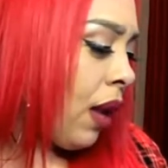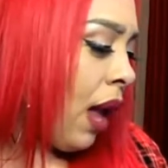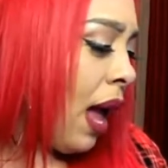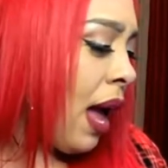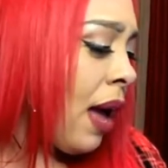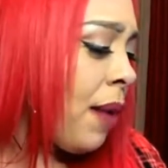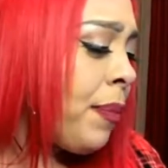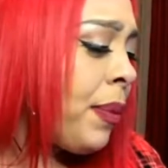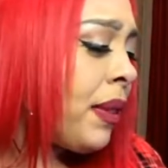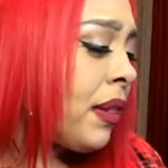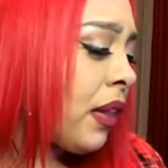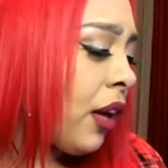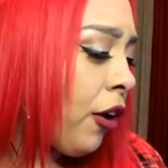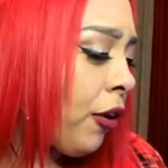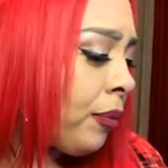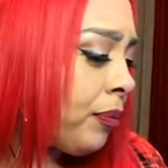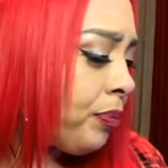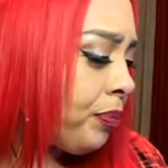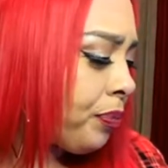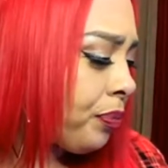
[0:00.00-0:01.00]
I've been there.
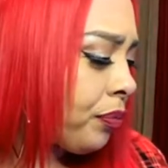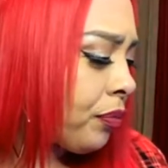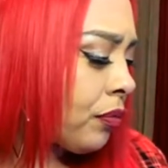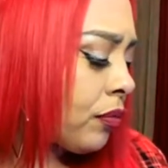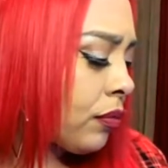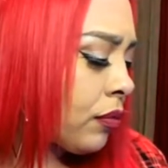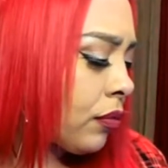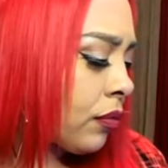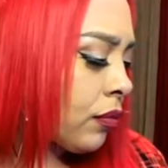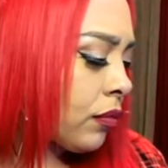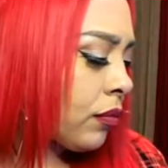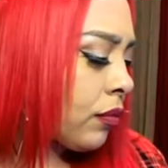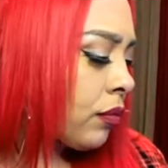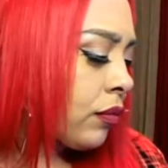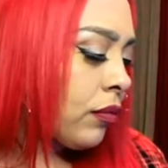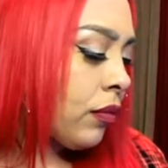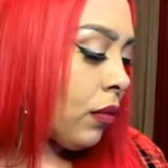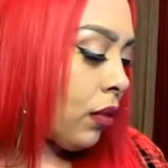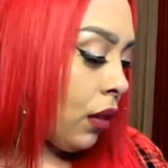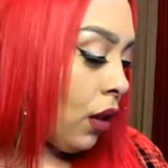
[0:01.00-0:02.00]

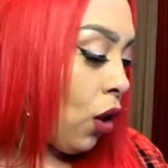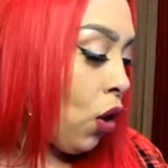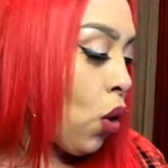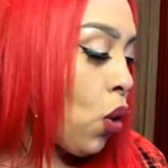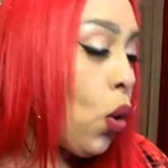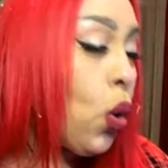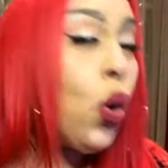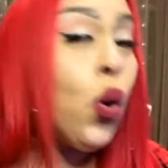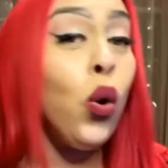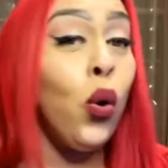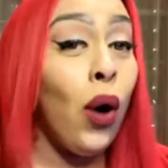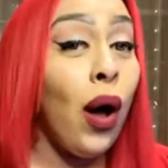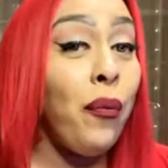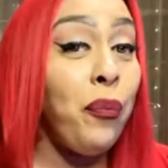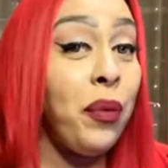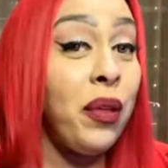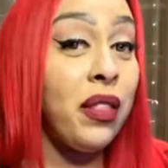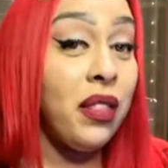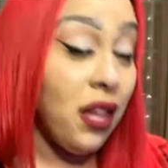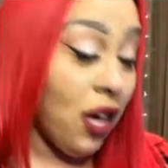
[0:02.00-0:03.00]
Oh, I've
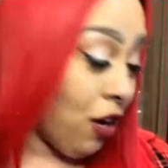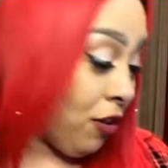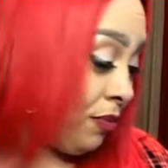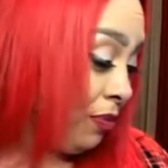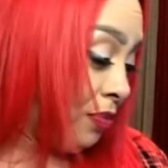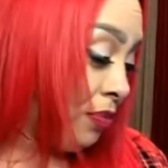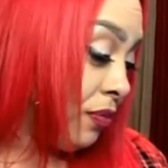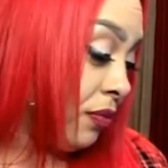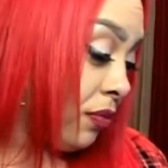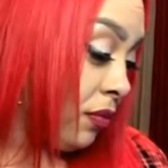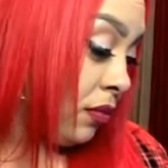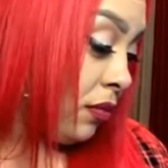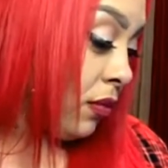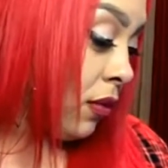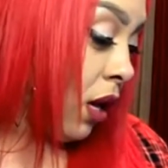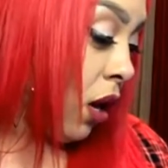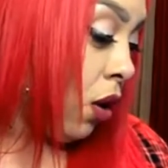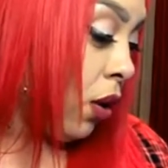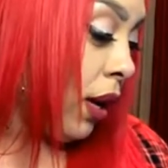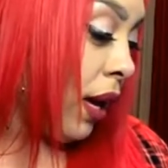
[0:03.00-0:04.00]
been there.
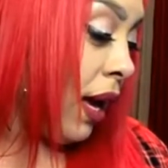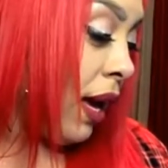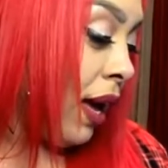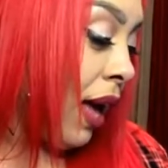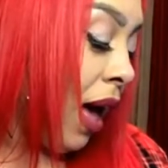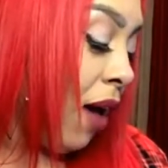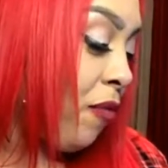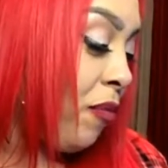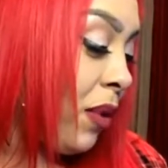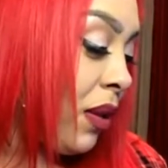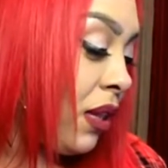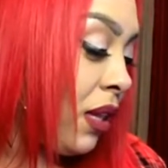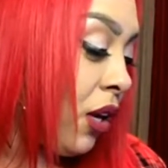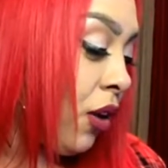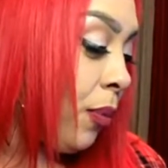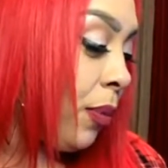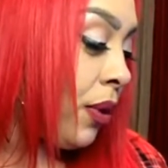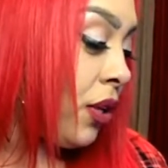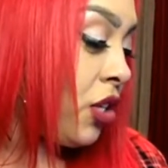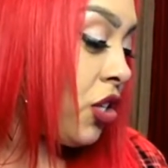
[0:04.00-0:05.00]
Okay, I've been there,
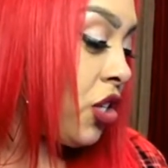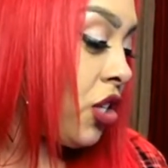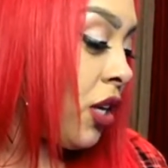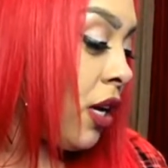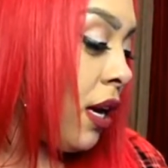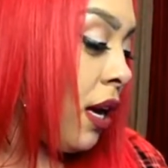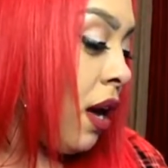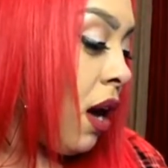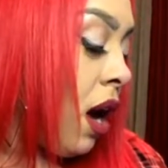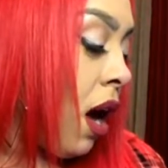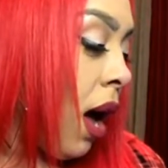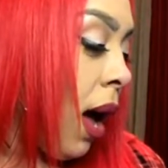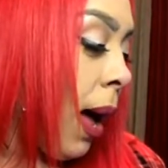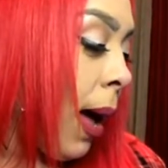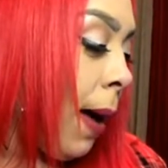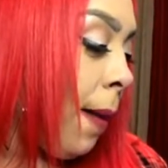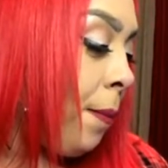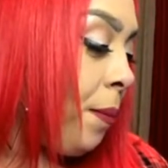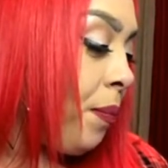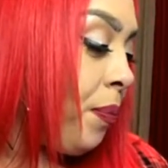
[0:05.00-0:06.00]
Butch.
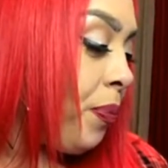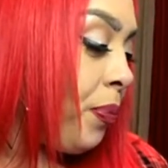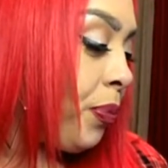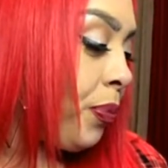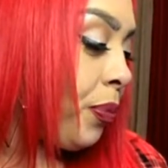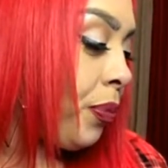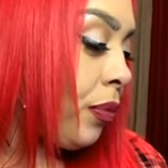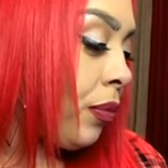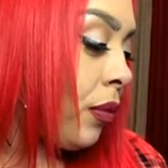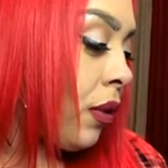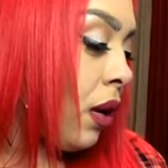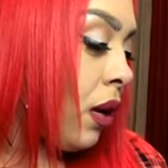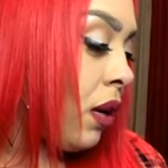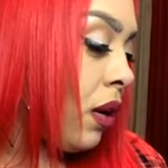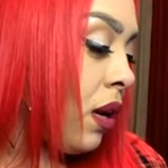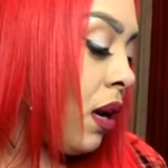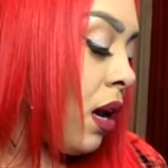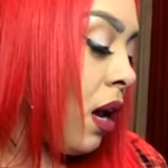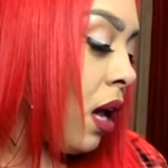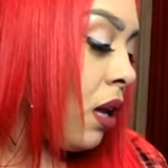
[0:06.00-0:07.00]
Um,
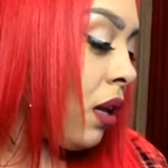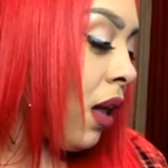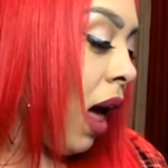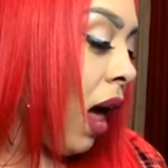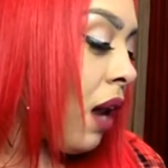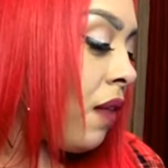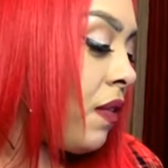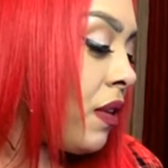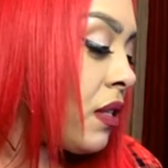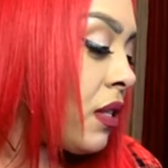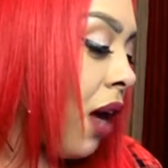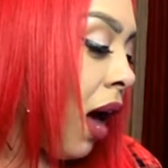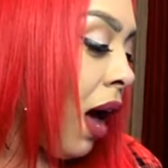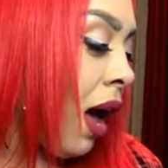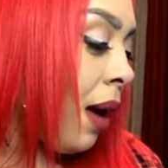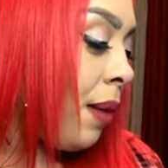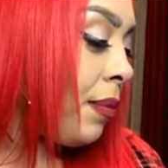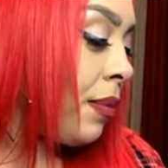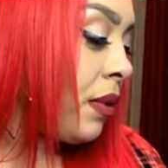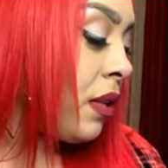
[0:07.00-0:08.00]
a lot of the
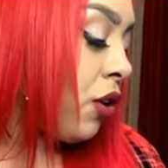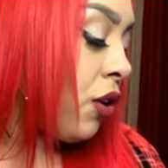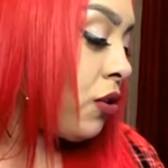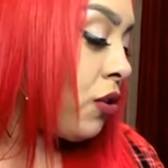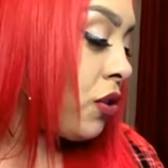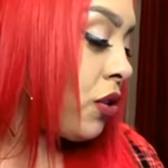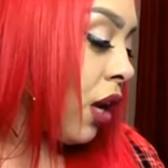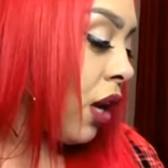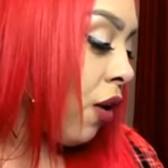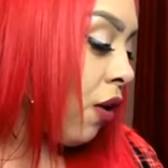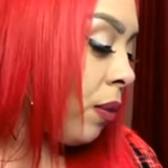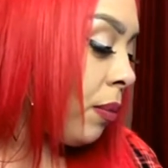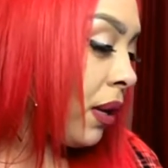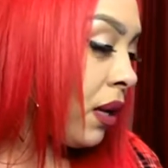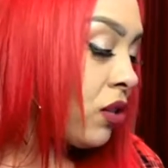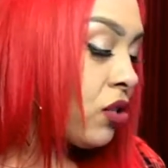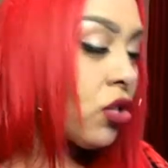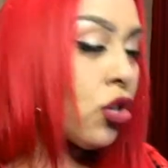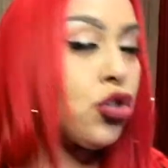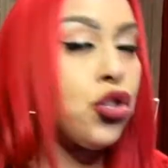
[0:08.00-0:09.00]
time they're staring
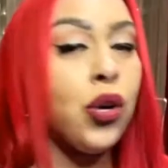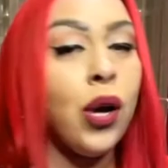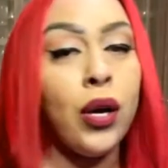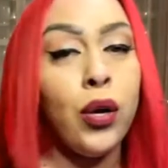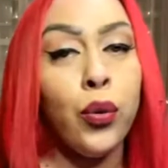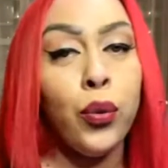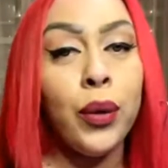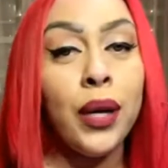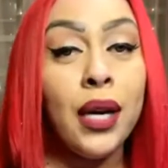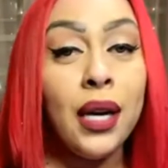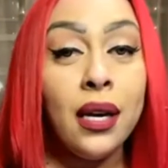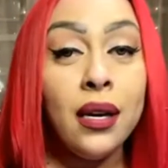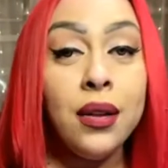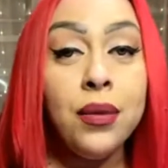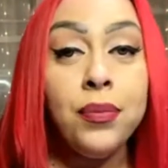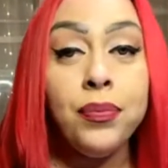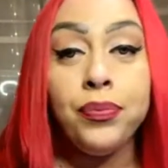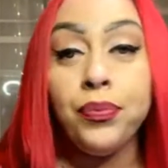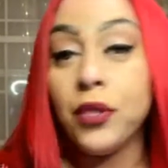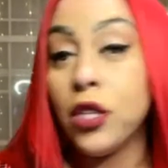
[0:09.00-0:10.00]
because they're trying to read.
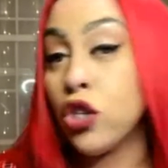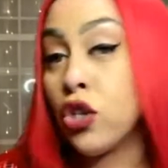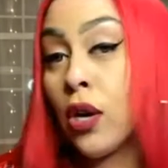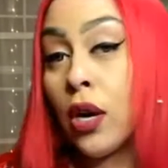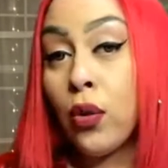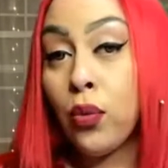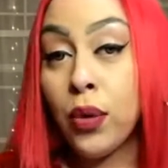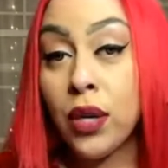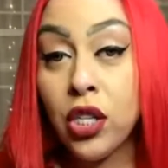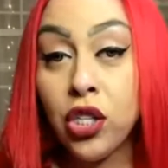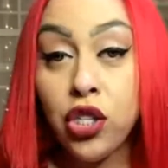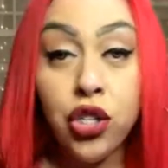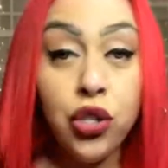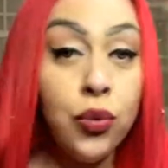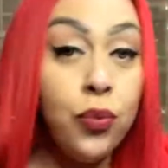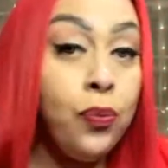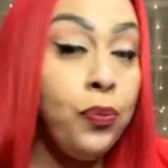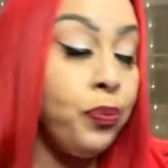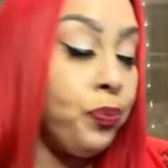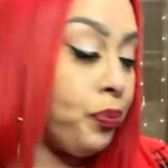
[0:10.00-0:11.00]
They're trying to read you.